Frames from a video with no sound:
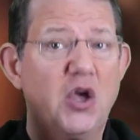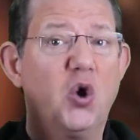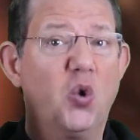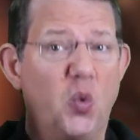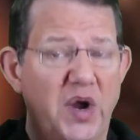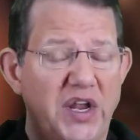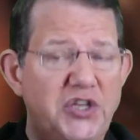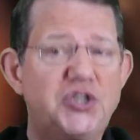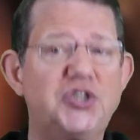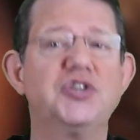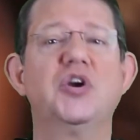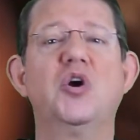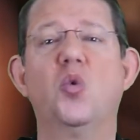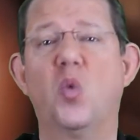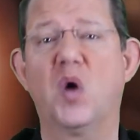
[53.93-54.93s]
which,
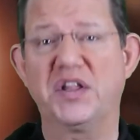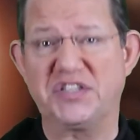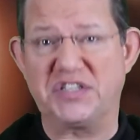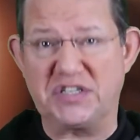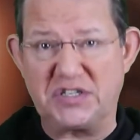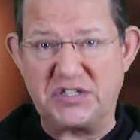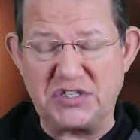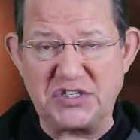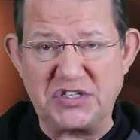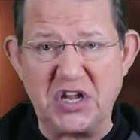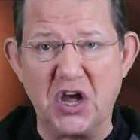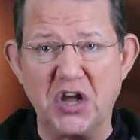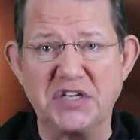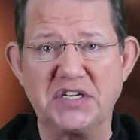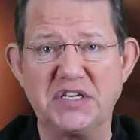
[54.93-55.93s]
once it's
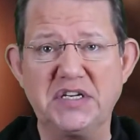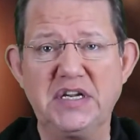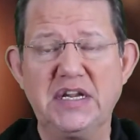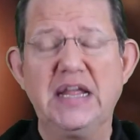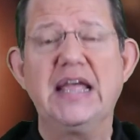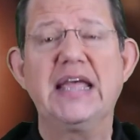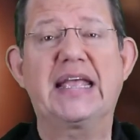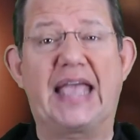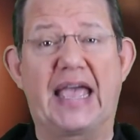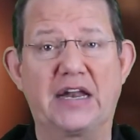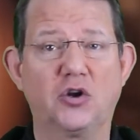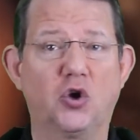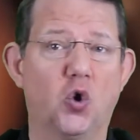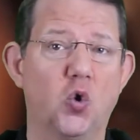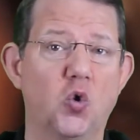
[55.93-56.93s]
started,
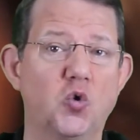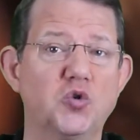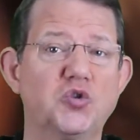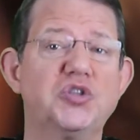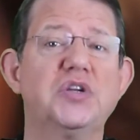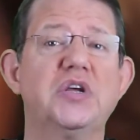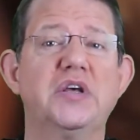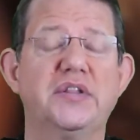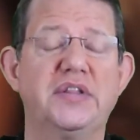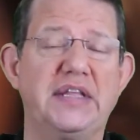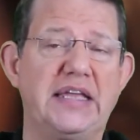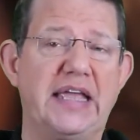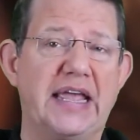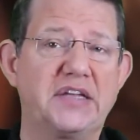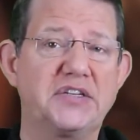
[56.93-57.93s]
can cause
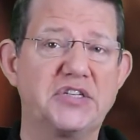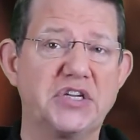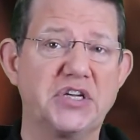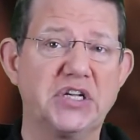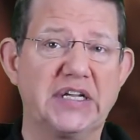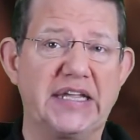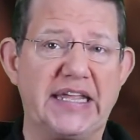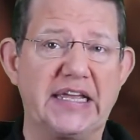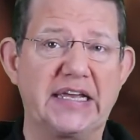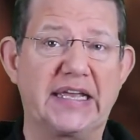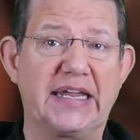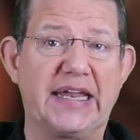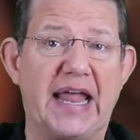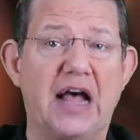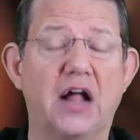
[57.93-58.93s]
the external ear
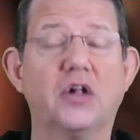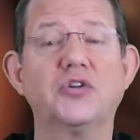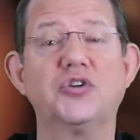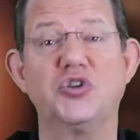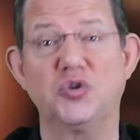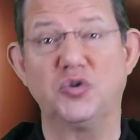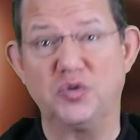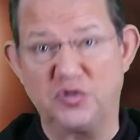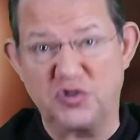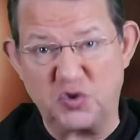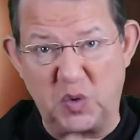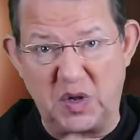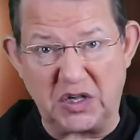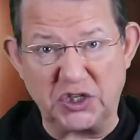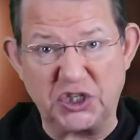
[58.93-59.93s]
canal to
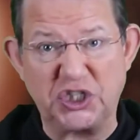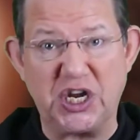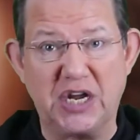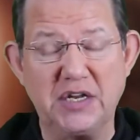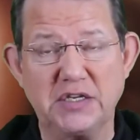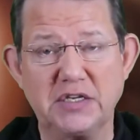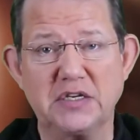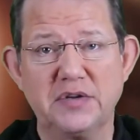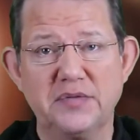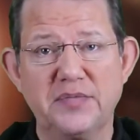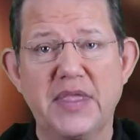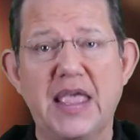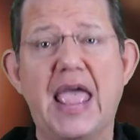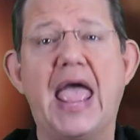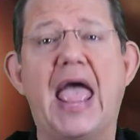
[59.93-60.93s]
swell shut
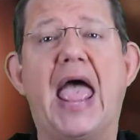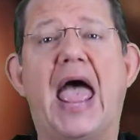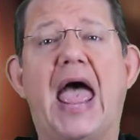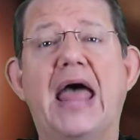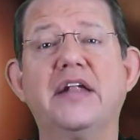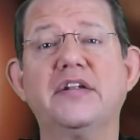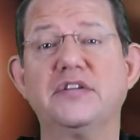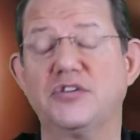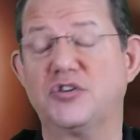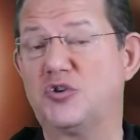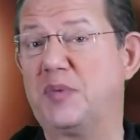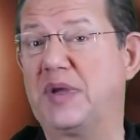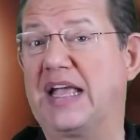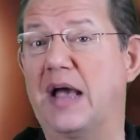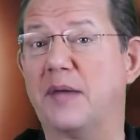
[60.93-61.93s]
and to
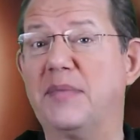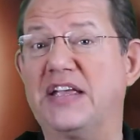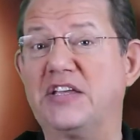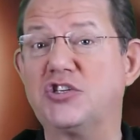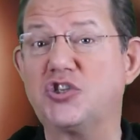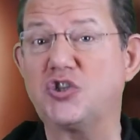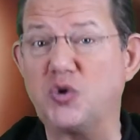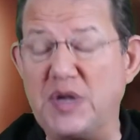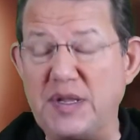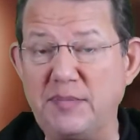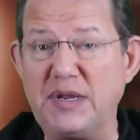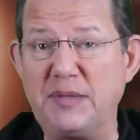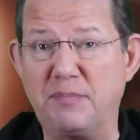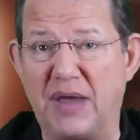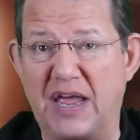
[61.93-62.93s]
become
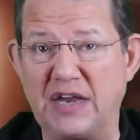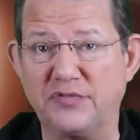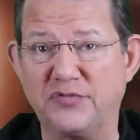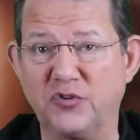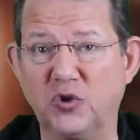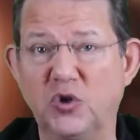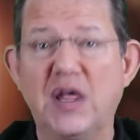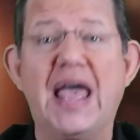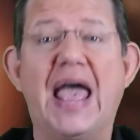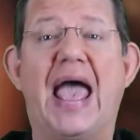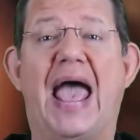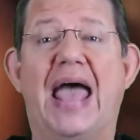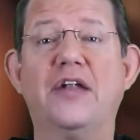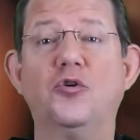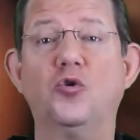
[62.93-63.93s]
extremely painful
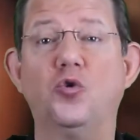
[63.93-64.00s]
and